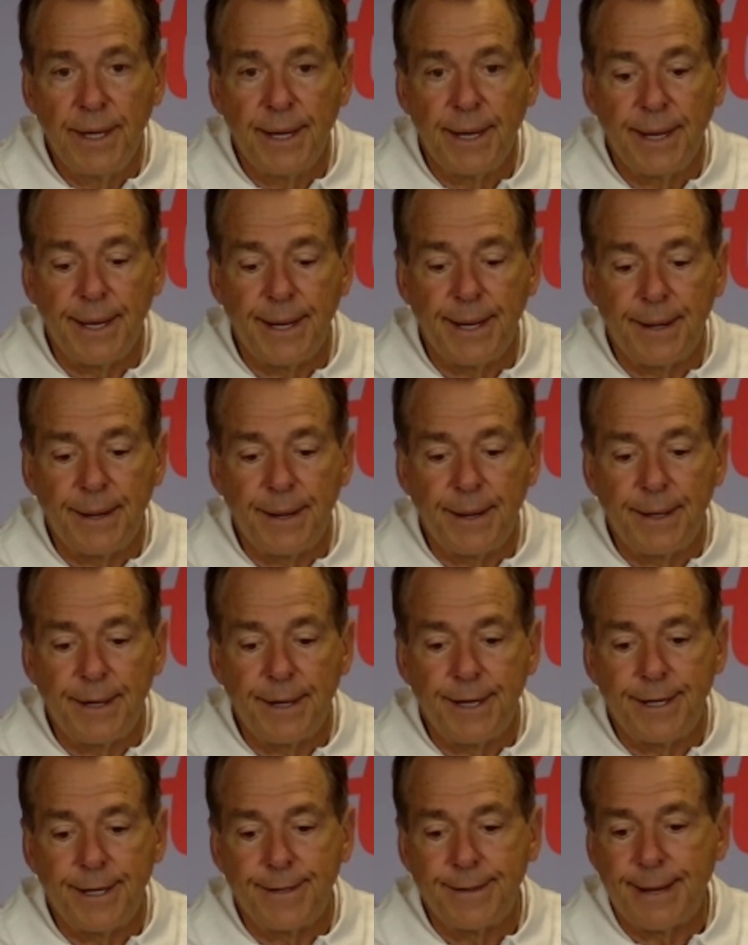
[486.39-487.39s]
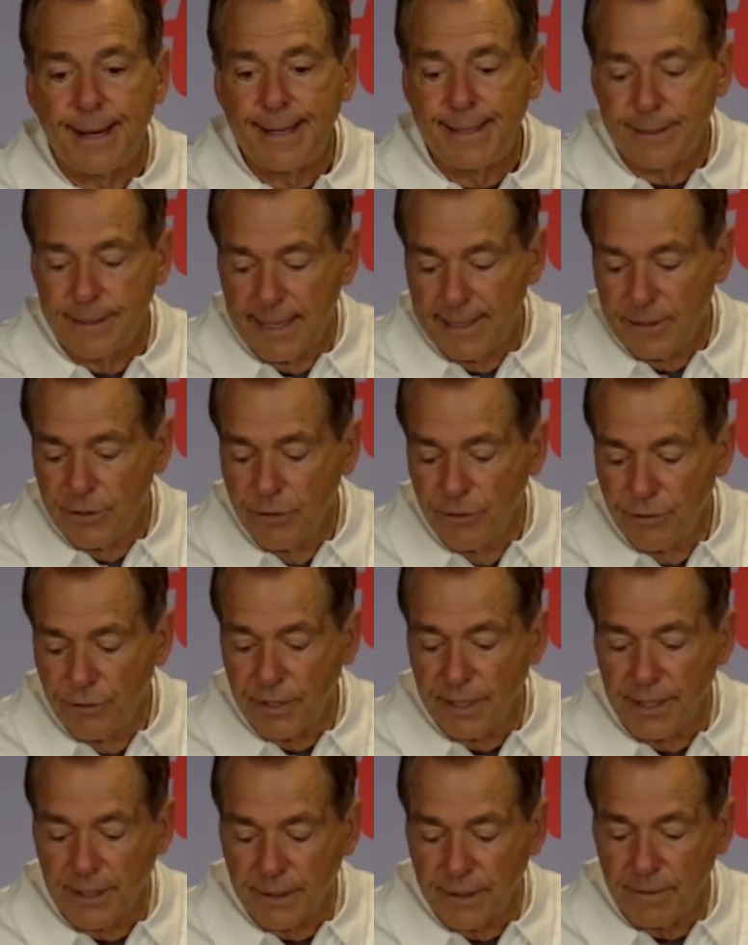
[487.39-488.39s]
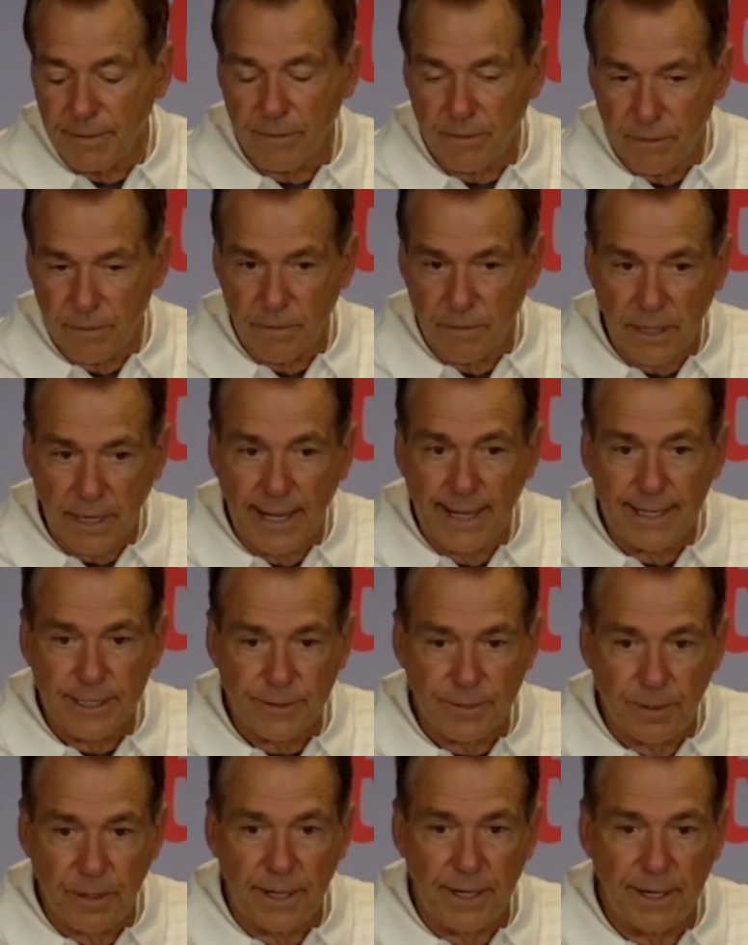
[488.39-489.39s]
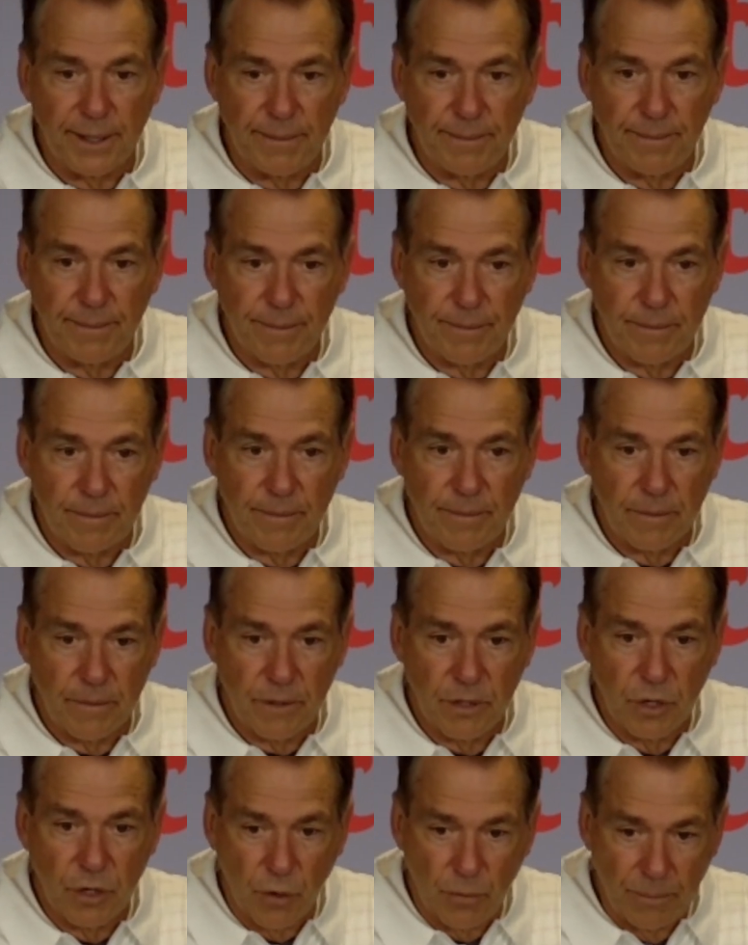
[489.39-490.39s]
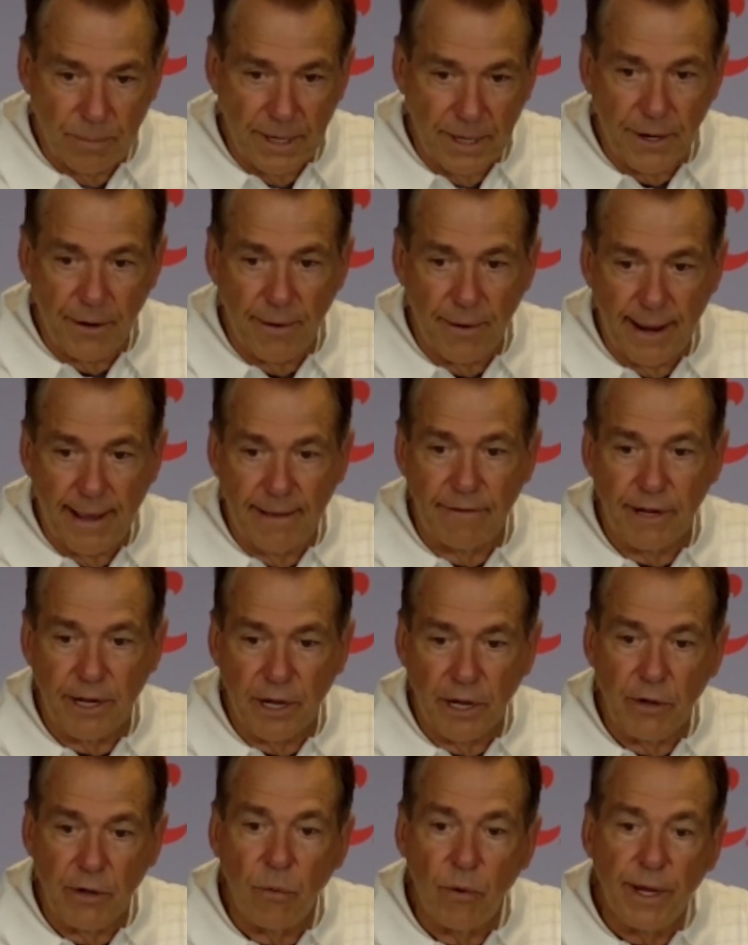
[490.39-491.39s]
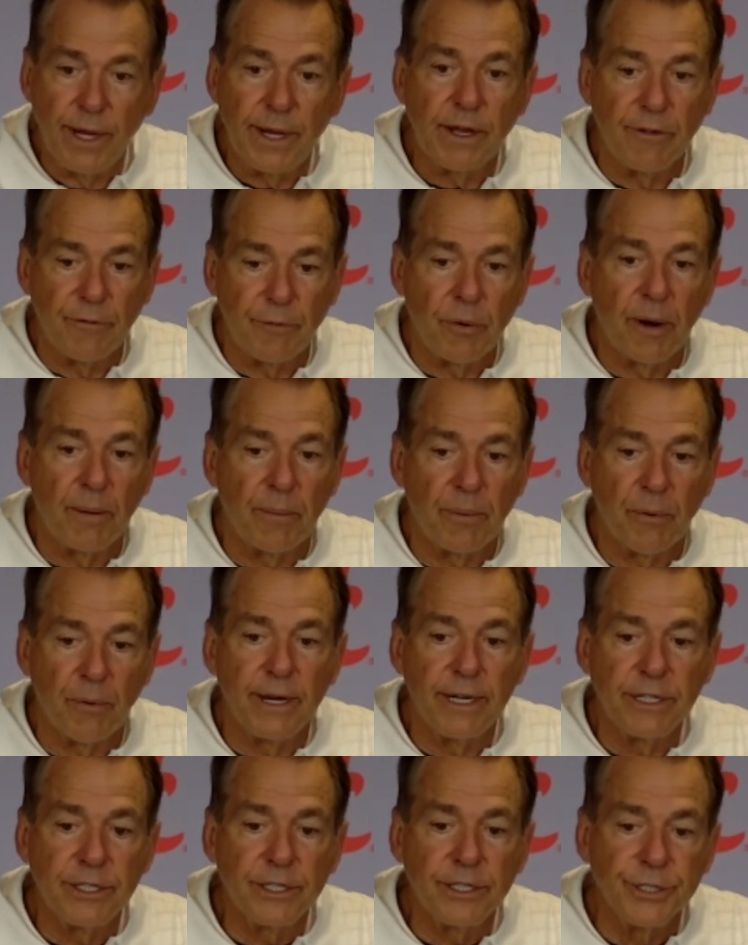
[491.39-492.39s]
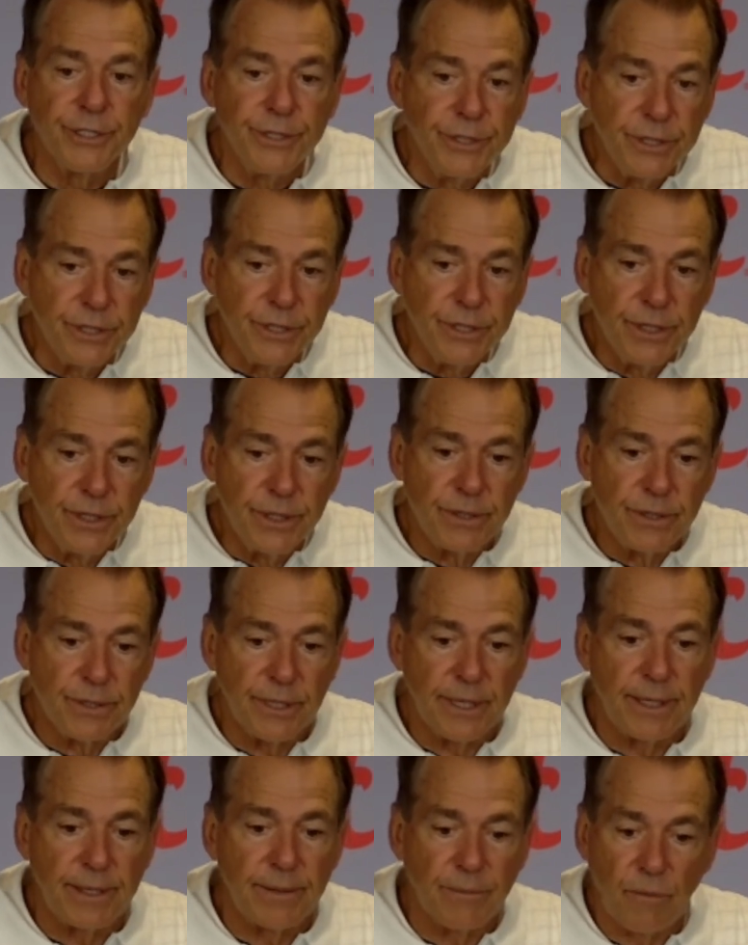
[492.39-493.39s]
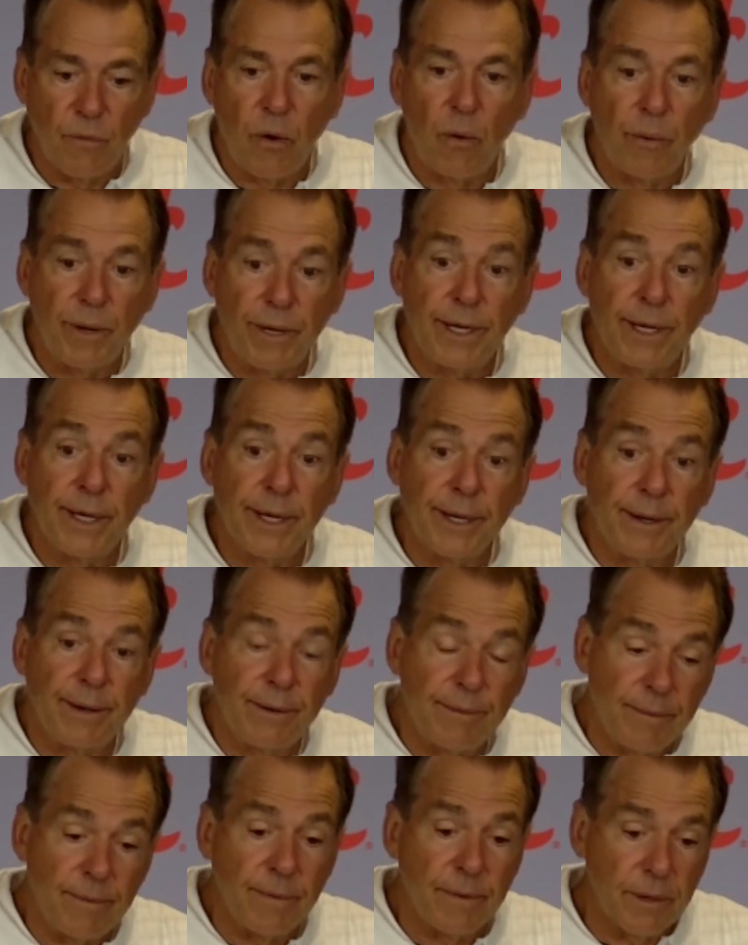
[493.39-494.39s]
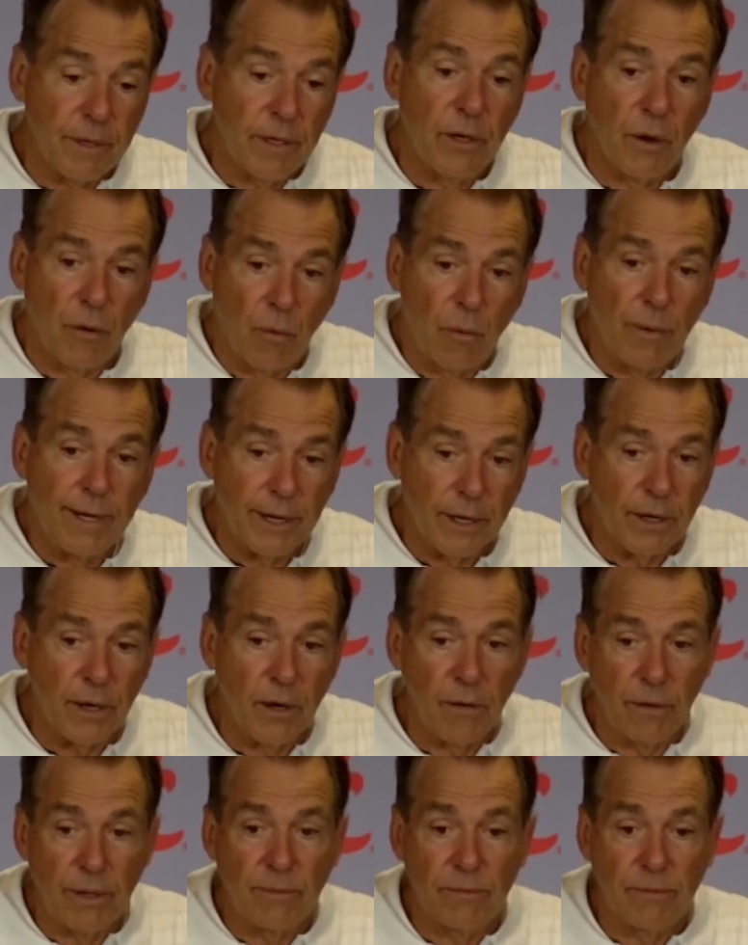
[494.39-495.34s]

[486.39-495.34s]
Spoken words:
And I do think the guys played, you know, better having a week of preparation than what we did, you know, a week ago.